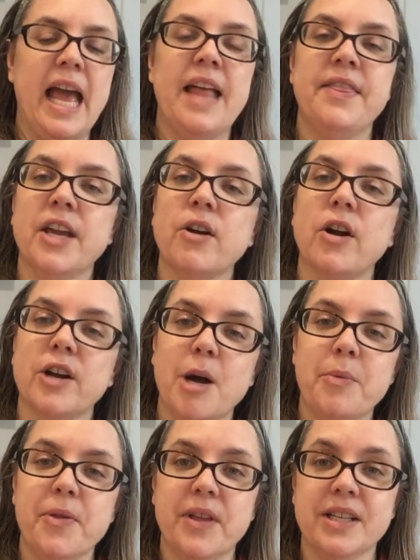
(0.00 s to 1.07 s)
And there are a
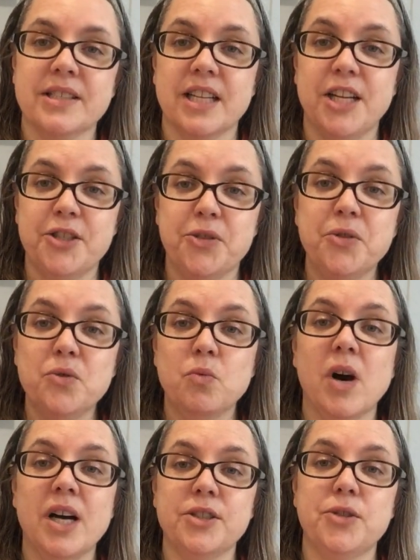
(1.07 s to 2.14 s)
couple things that I do
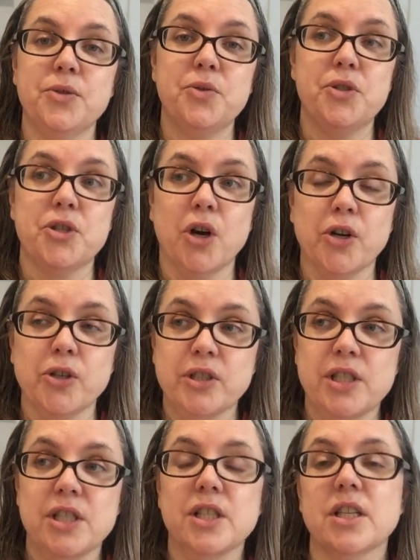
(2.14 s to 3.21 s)
want to
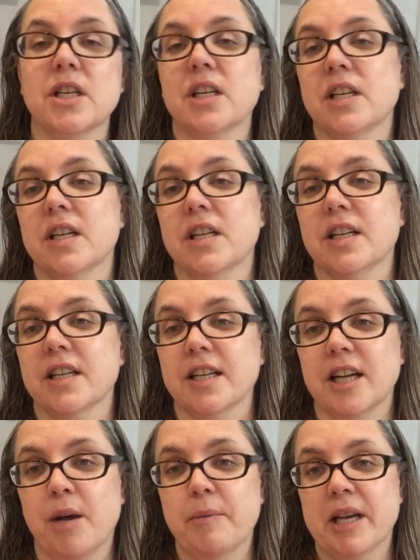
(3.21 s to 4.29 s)
start
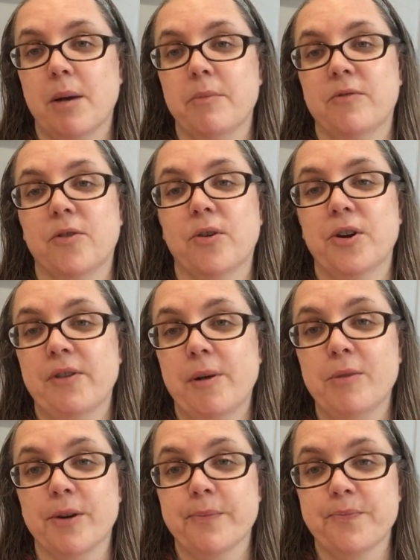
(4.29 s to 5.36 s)
coming up for
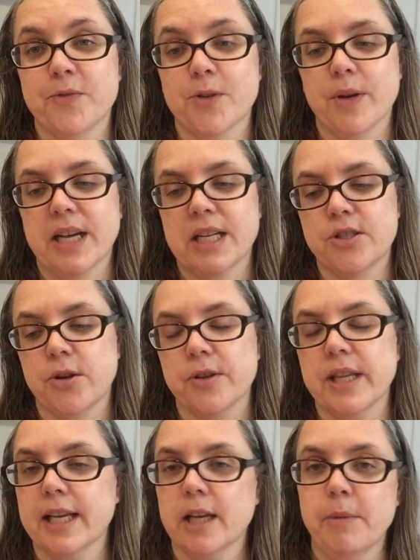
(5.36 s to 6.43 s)
November. So I got to
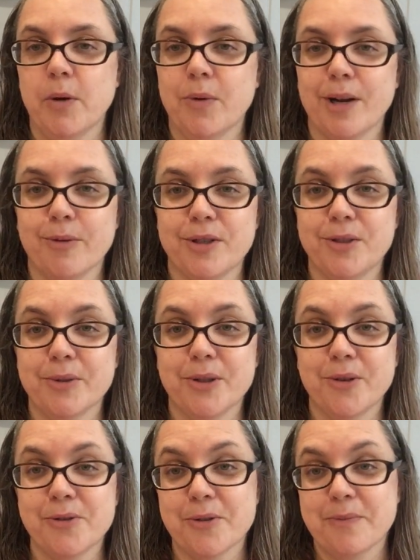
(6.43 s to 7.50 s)
start thinking about what I want to do with
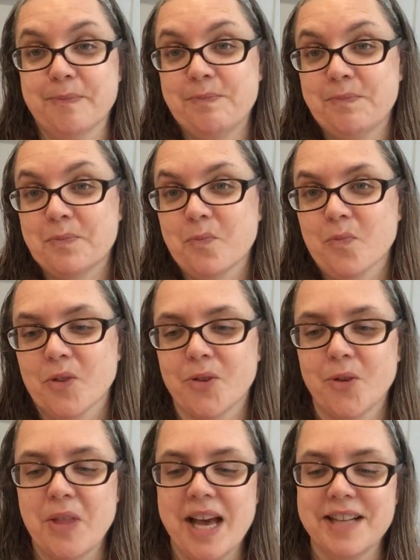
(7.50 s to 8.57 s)
those.
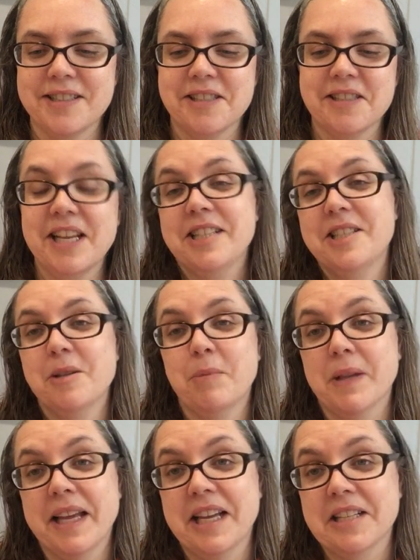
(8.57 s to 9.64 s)
So that's that's the
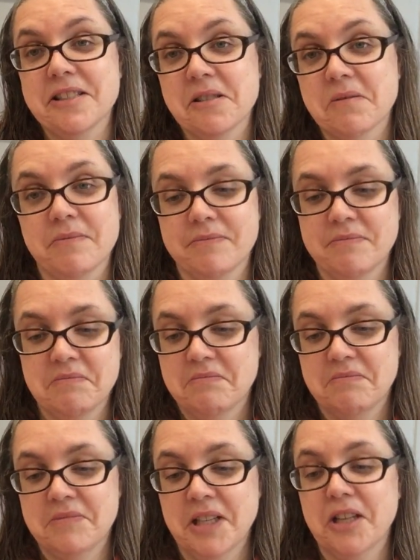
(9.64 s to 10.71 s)
plans.
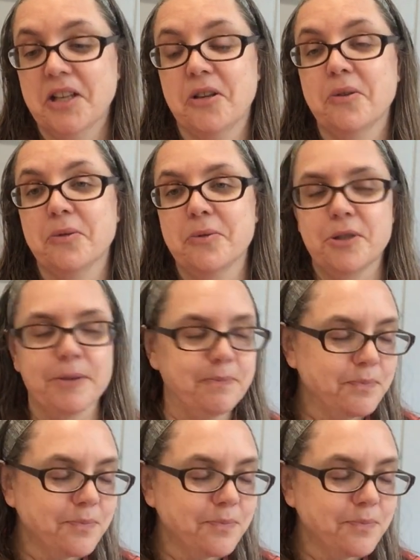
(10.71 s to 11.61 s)
Nothing huge.